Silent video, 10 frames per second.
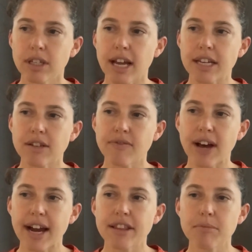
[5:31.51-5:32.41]
and
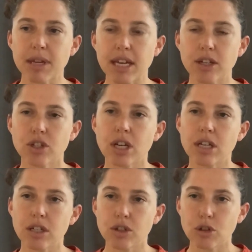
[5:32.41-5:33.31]
divide them each
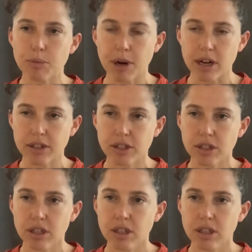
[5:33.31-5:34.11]
into 2 parts.